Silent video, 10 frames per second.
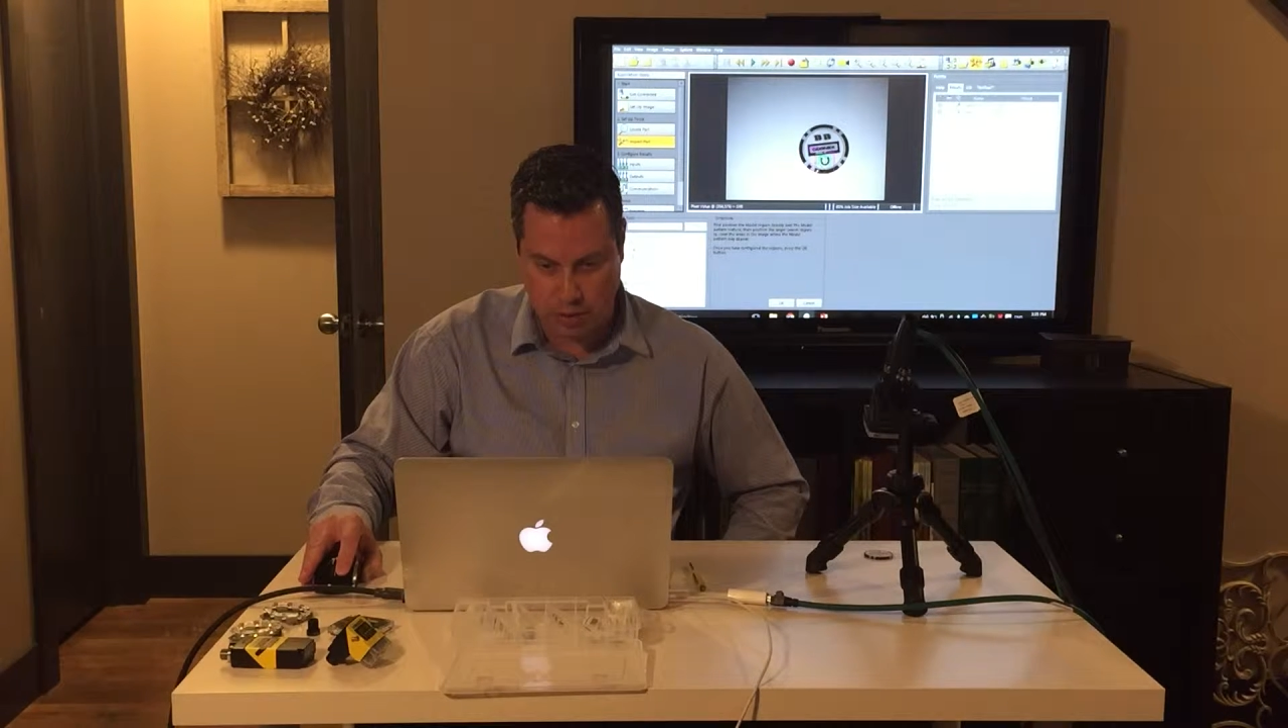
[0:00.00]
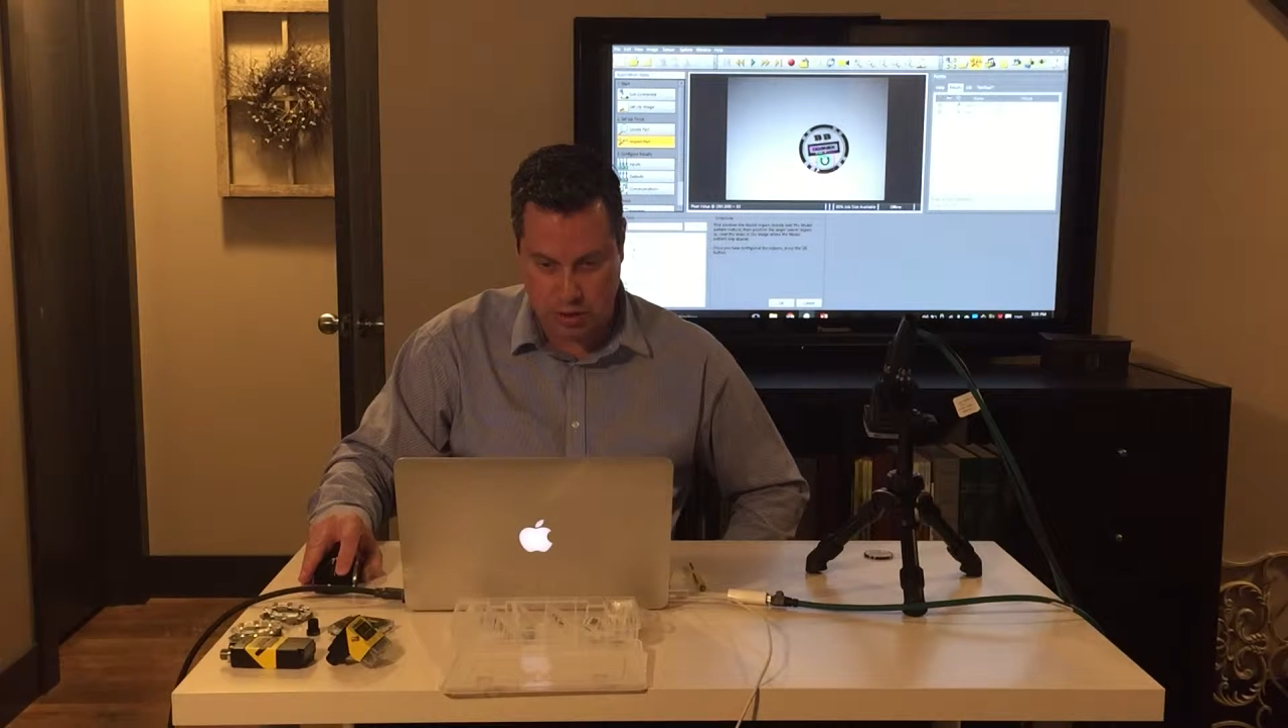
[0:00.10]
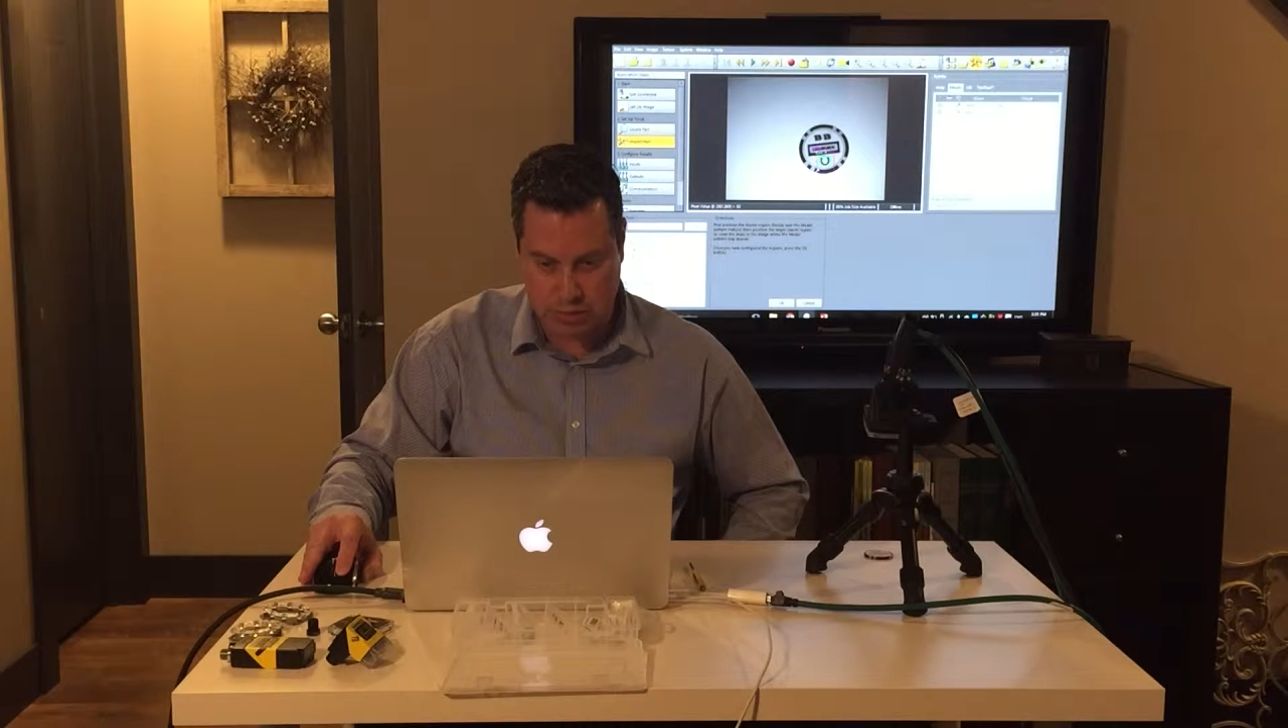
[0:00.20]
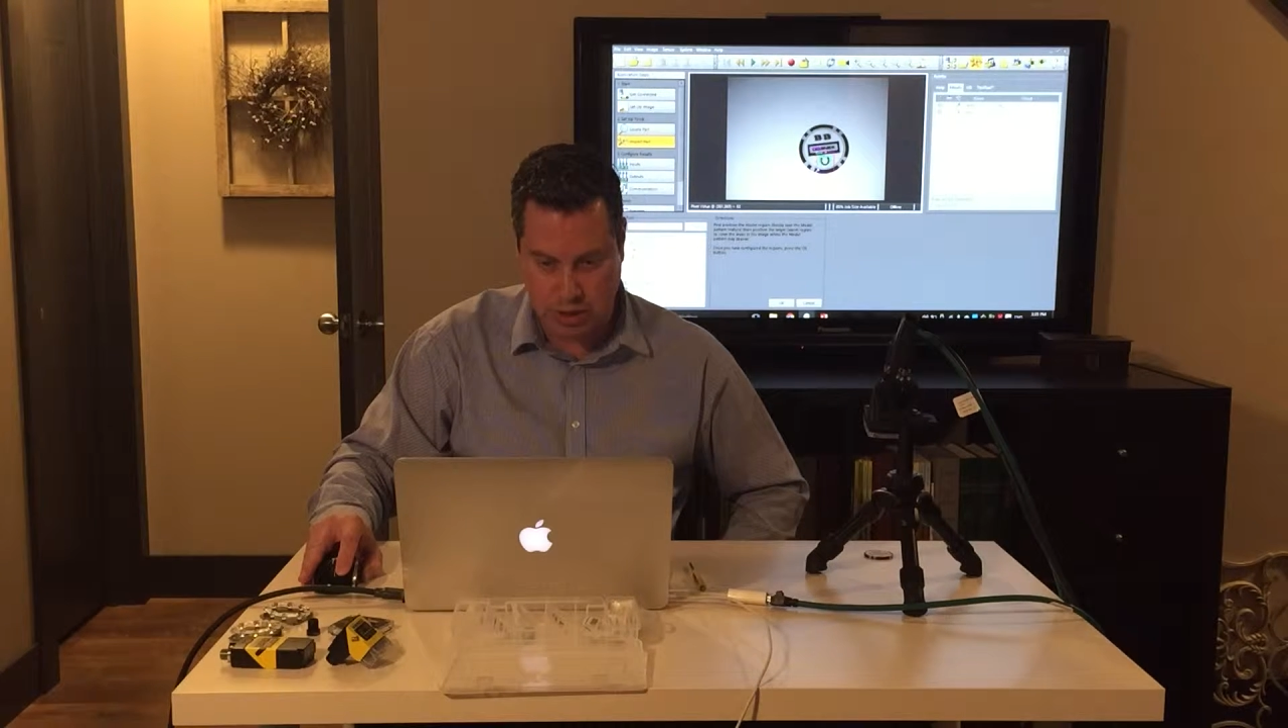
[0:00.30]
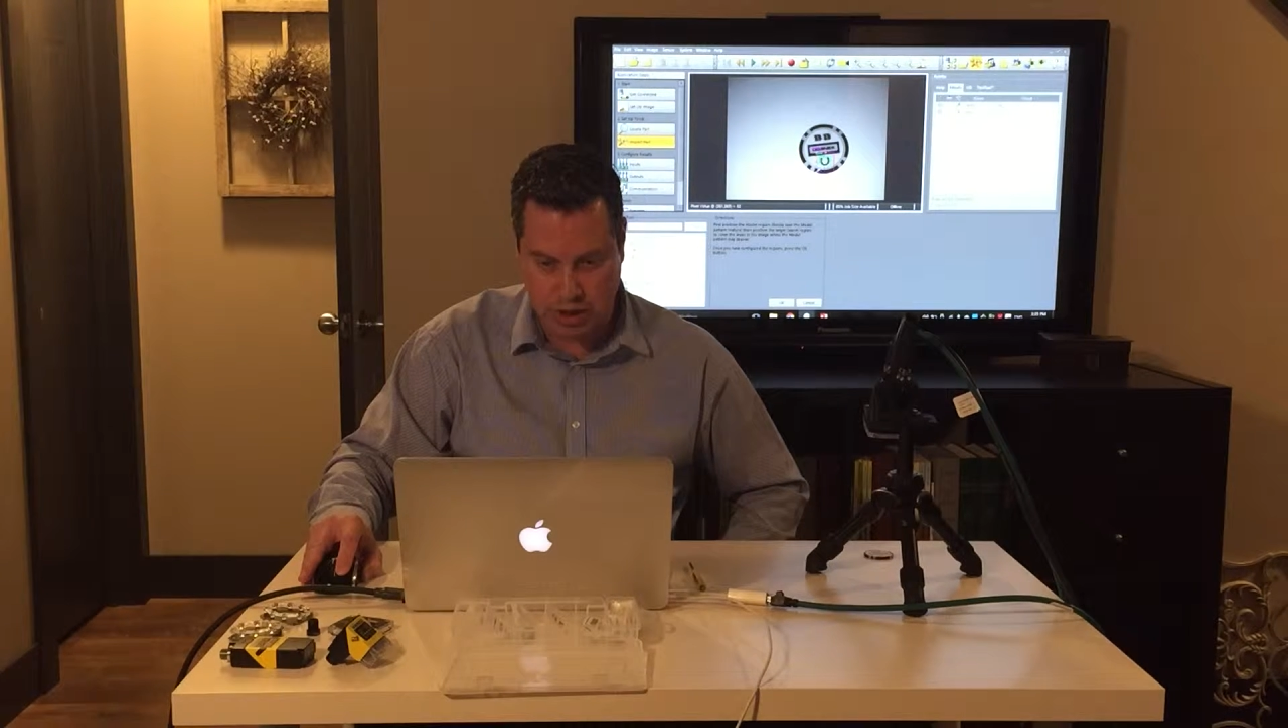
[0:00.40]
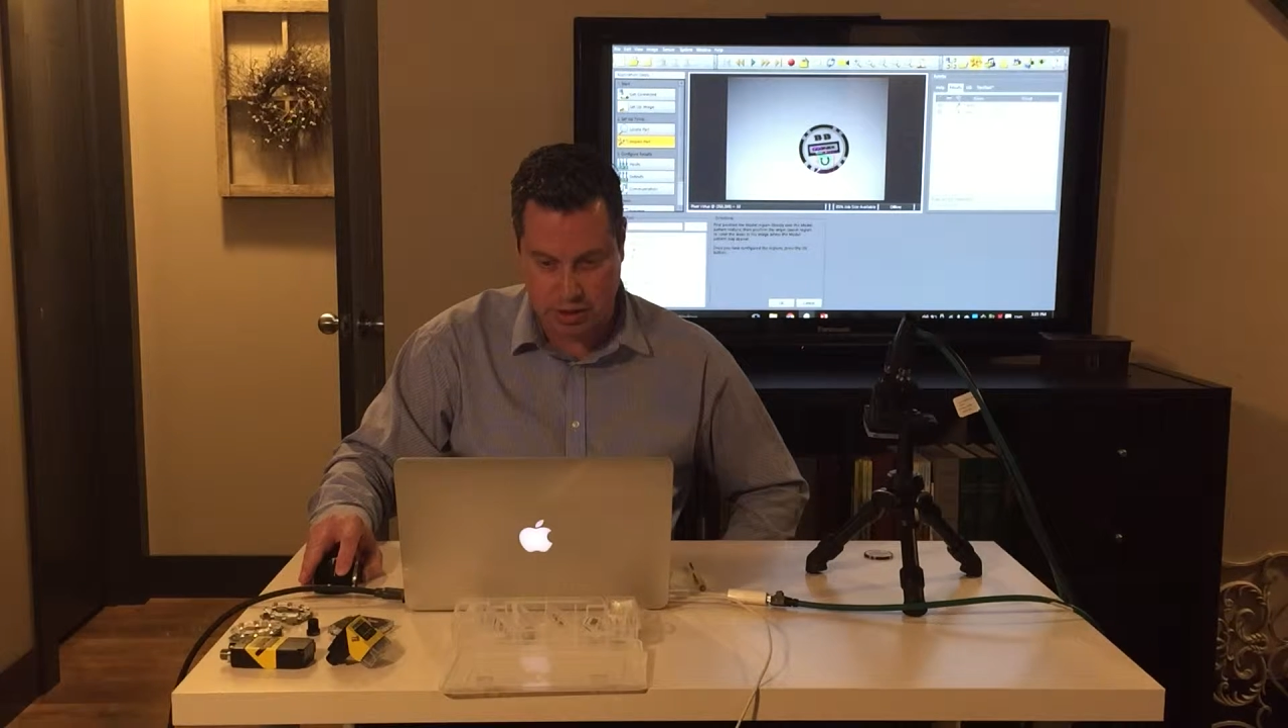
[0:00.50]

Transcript: because by